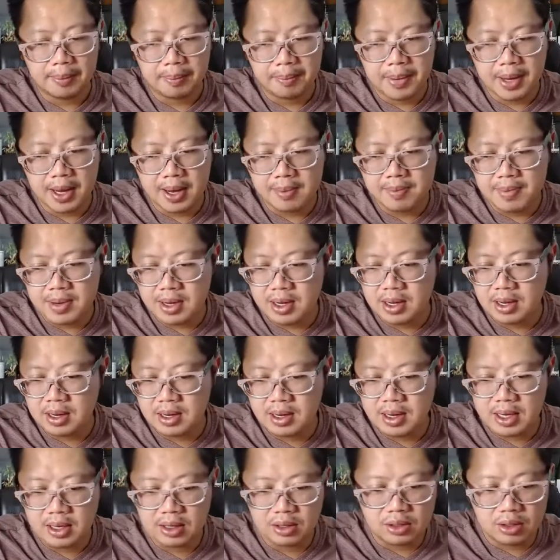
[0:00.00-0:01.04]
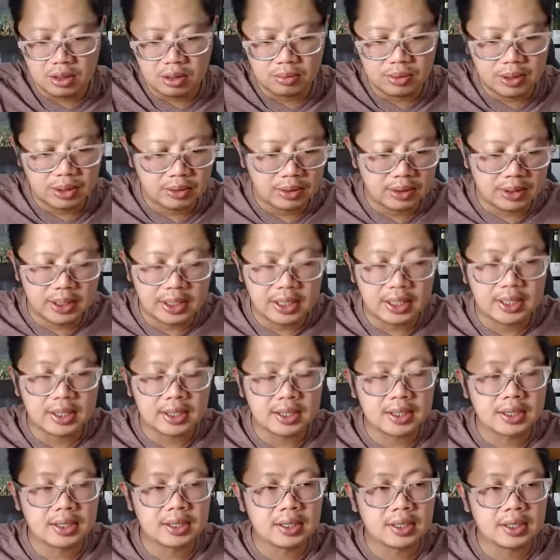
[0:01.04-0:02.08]
Maybe Adobe
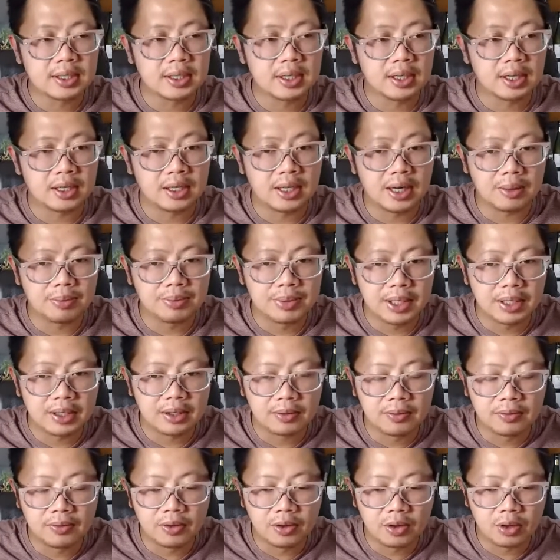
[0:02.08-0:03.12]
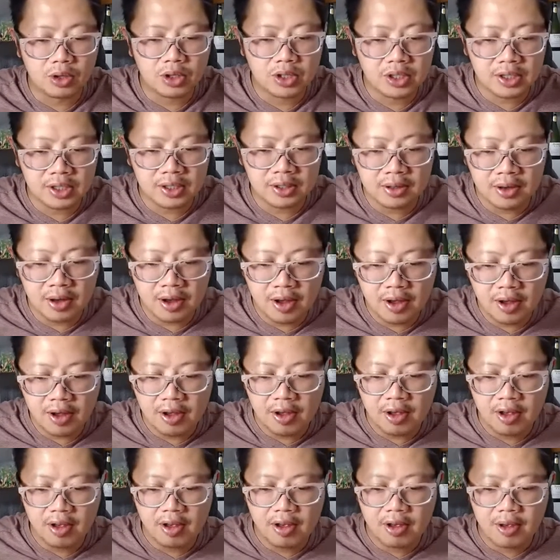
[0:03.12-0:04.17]
released an updated version,
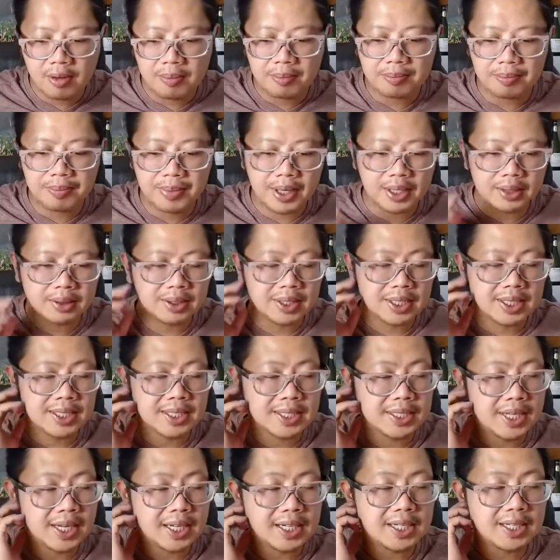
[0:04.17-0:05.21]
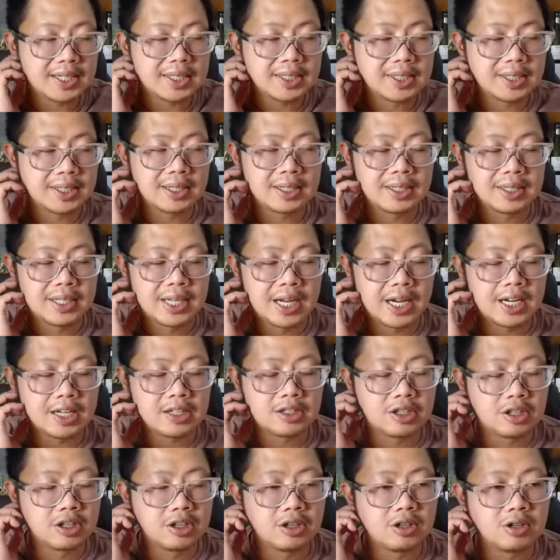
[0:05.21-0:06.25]
but the second day
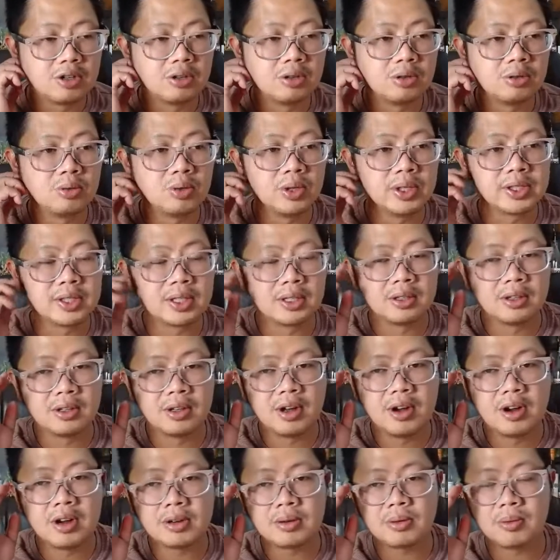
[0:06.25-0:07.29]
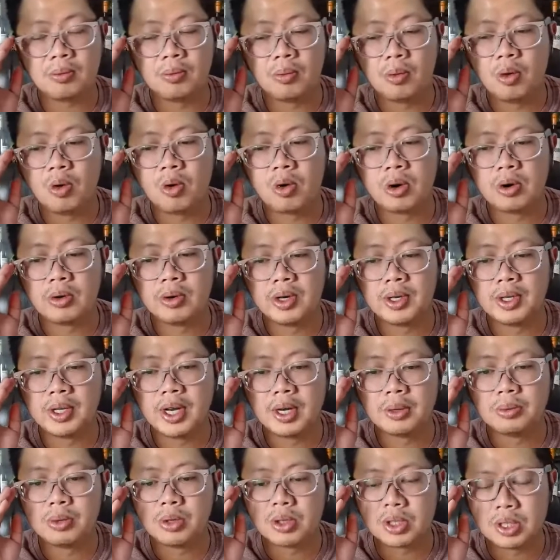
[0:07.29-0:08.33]
two was a lot more
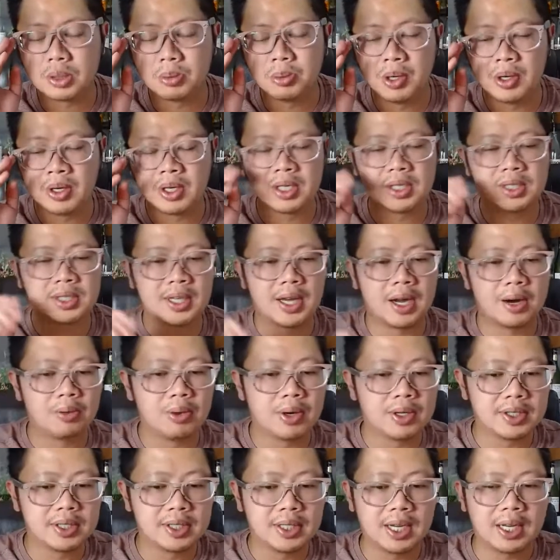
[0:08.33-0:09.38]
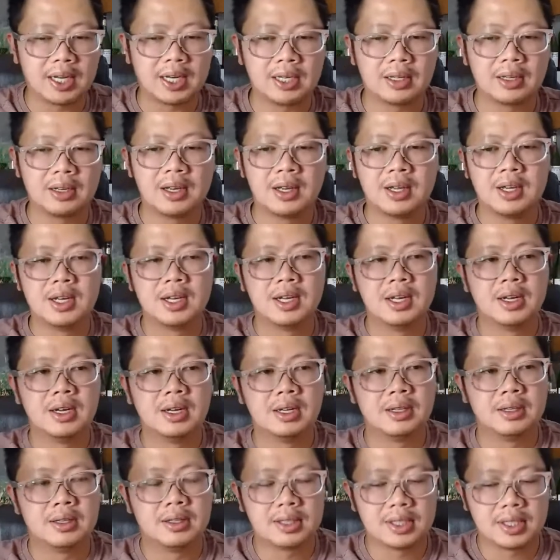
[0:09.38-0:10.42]
reliable experience. I wasn't getting
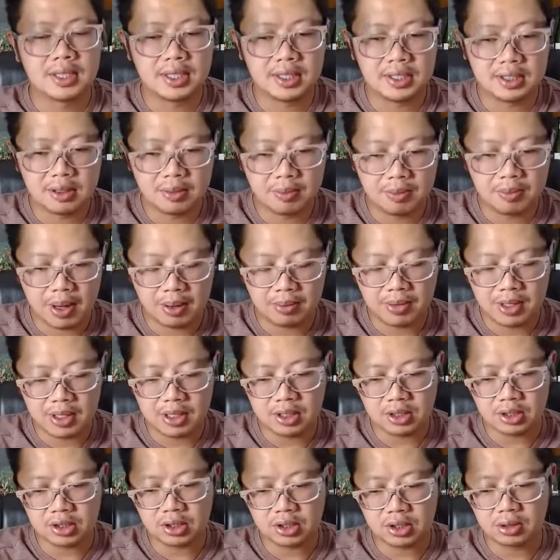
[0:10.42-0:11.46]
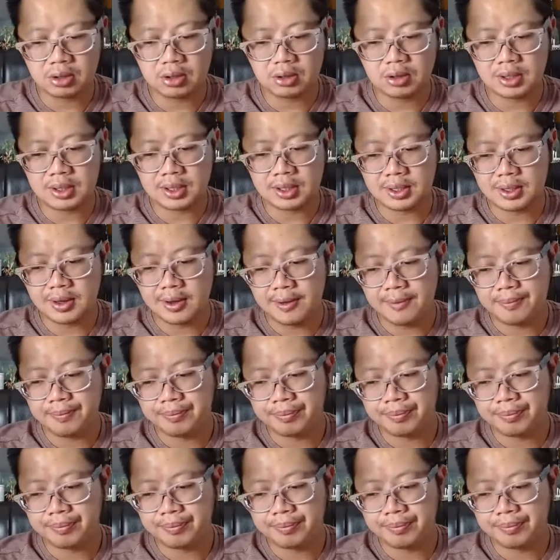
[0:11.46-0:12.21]
the system memory issues.